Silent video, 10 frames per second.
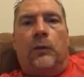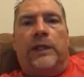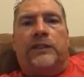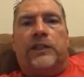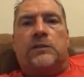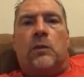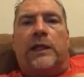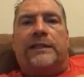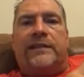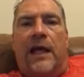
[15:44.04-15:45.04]
we just
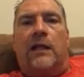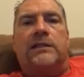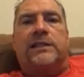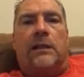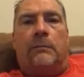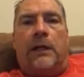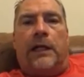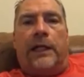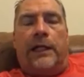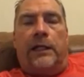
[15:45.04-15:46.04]
want to tell
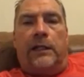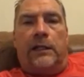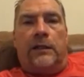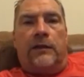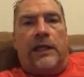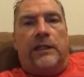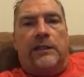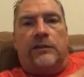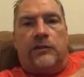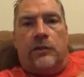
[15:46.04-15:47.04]
somebody they
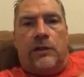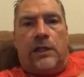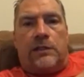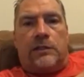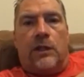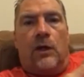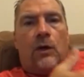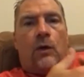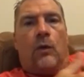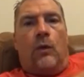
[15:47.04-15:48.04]
need to do this,
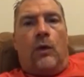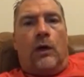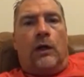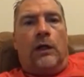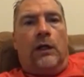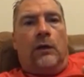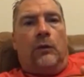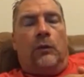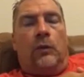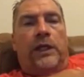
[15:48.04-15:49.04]
or
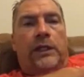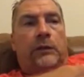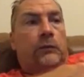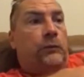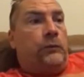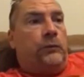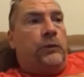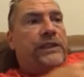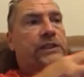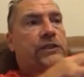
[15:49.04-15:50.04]
we
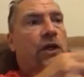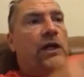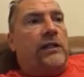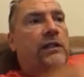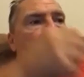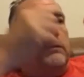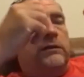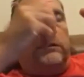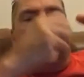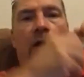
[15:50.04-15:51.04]
start
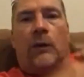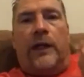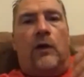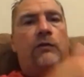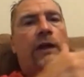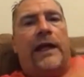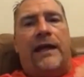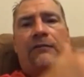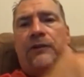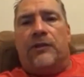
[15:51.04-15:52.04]
going over
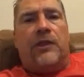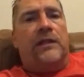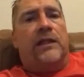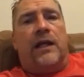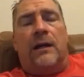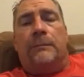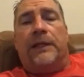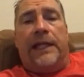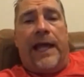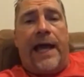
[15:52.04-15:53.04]
everything the
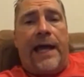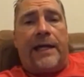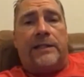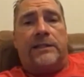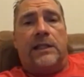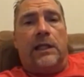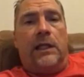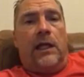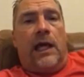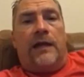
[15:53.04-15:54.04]
company has
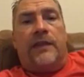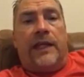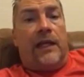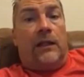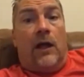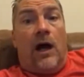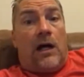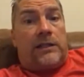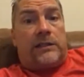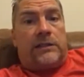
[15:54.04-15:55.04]
and they get
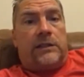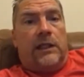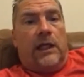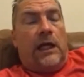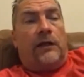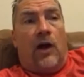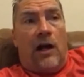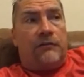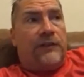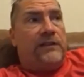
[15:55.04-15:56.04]
lost. And
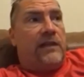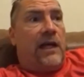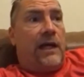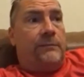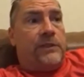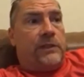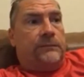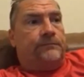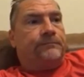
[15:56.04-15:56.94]
oftentimes,